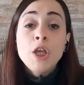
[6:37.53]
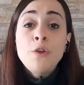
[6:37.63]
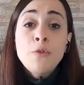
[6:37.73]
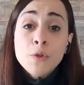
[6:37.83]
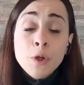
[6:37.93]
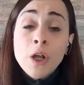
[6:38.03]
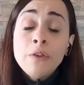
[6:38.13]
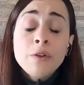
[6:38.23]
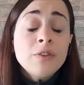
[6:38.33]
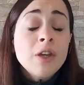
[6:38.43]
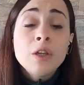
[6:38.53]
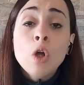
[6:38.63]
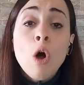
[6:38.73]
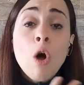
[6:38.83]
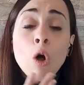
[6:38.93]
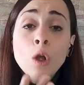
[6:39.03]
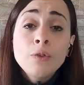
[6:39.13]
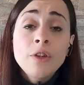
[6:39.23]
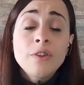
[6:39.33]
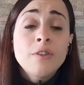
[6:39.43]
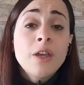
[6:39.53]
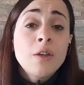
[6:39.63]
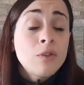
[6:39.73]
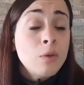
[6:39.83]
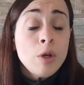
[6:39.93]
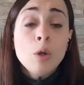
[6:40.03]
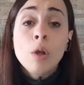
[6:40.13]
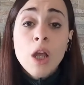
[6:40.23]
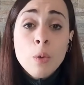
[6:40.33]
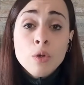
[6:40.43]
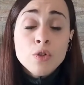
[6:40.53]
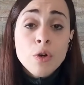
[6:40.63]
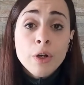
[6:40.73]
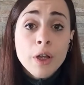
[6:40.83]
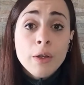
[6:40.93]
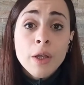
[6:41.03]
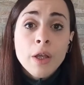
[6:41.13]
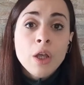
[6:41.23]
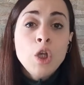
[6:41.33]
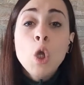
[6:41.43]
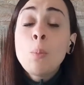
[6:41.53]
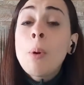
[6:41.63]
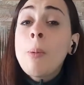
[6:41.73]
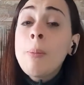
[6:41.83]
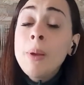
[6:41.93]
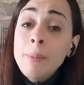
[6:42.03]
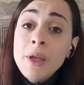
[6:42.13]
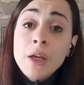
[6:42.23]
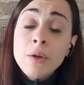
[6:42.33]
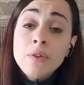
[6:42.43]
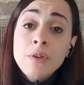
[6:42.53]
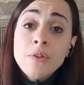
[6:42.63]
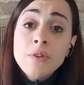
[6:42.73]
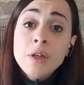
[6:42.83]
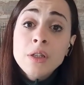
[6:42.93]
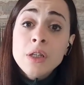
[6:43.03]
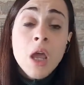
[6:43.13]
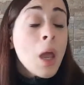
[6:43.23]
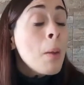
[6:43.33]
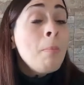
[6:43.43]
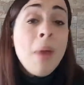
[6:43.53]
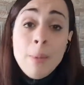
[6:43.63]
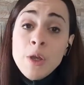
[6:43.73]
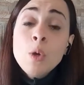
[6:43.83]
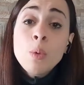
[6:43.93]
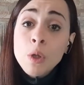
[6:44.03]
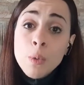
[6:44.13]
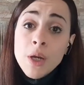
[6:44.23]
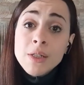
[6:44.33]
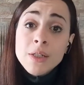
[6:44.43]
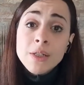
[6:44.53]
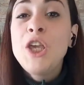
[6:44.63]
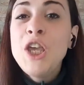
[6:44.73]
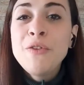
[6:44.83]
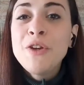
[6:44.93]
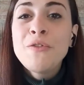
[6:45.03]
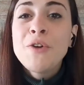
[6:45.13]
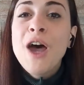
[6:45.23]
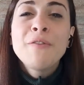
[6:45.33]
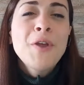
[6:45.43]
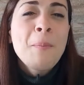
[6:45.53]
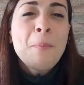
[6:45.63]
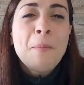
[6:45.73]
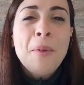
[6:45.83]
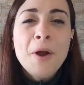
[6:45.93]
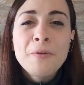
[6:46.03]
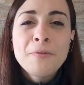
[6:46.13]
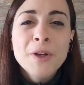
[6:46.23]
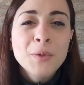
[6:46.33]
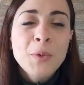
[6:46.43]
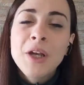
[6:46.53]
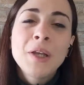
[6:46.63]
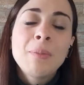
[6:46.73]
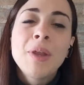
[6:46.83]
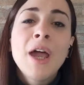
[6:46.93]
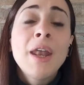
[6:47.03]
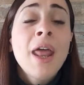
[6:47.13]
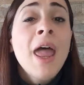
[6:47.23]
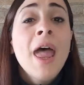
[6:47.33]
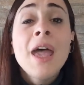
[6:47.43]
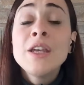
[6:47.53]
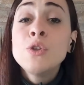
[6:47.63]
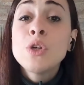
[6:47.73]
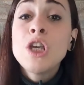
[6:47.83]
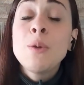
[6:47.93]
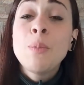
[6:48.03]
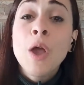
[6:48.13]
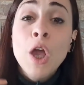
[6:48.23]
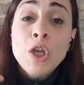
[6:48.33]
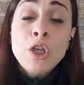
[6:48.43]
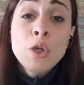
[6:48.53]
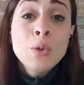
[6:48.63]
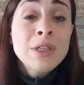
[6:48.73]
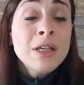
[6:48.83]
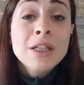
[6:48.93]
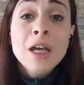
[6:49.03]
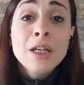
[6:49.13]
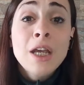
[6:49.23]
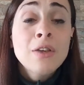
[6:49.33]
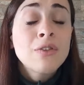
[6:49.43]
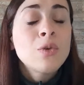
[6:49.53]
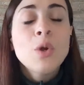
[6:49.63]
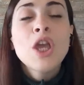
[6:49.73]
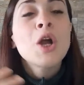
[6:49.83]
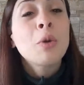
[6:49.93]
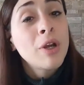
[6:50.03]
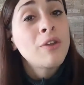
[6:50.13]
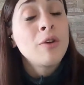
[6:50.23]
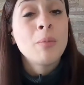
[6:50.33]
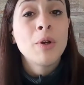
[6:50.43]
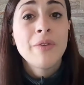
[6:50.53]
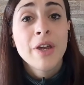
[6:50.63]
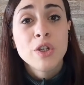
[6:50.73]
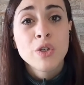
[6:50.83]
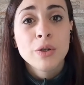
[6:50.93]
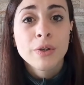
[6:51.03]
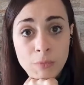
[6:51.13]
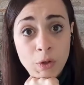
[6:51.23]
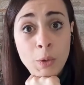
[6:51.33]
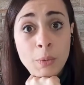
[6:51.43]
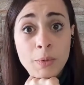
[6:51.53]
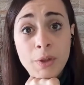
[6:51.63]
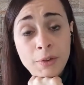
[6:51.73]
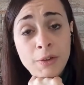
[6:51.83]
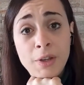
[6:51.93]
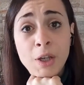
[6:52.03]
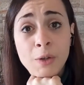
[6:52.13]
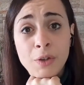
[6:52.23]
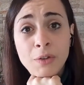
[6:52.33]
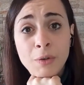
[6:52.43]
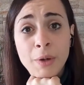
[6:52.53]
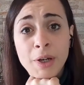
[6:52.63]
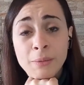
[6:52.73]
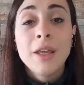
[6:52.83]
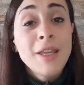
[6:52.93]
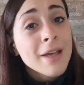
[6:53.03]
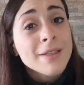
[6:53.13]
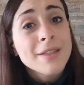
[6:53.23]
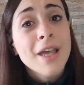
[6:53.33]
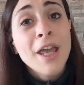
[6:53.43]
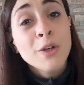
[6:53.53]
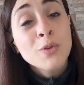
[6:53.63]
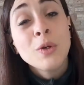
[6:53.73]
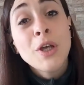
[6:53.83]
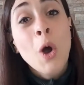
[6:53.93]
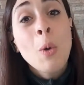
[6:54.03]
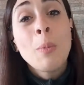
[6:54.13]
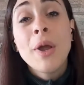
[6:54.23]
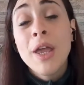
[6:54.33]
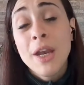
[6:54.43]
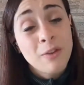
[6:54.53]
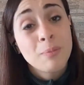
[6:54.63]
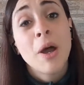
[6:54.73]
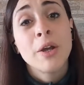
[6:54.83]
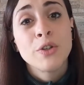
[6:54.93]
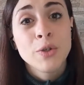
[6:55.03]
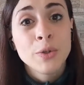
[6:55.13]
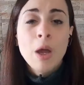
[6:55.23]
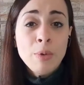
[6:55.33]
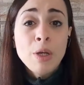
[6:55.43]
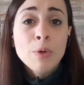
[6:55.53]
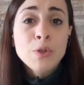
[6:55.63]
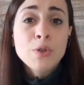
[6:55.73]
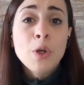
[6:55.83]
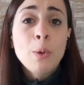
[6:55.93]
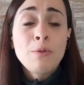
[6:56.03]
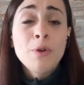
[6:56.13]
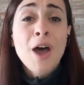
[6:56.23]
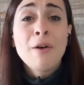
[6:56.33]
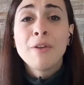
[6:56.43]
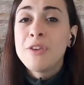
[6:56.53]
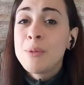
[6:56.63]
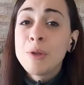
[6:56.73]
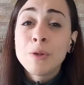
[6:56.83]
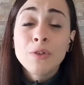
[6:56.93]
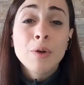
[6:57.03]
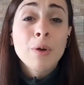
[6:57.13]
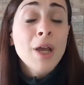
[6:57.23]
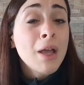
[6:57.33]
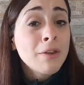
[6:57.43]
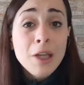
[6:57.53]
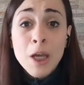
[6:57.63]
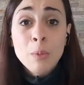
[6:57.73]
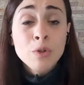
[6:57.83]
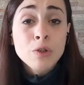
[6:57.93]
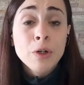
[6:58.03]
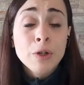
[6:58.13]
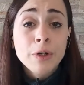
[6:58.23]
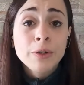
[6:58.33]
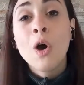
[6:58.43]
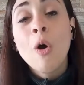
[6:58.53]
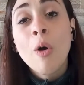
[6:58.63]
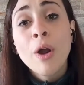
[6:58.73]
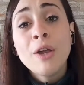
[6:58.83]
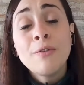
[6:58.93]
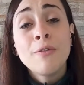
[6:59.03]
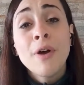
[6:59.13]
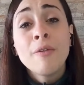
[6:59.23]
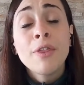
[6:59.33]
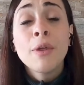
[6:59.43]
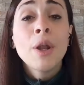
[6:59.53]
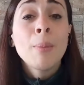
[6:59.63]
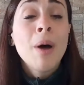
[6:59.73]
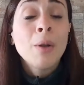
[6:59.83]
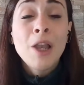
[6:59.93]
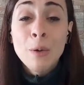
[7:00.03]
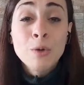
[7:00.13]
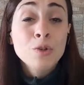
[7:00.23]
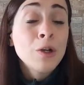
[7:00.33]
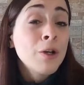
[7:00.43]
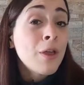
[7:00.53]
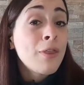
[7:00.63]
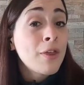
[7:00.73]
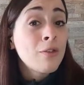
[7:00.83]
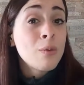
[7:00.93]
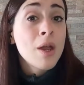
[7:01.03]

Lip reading: If you don't understand all of these things during your language journey, you'll probably be inconsistent, maybe you will quit. Even if you have the perfect weekly plan and you keep using techniques to increase your motivation. So, is this the end of the story? Yes, and I truly hope it inspired you. I really want to know if you have a similar story as a language learner, or if you've ever thought about language learning this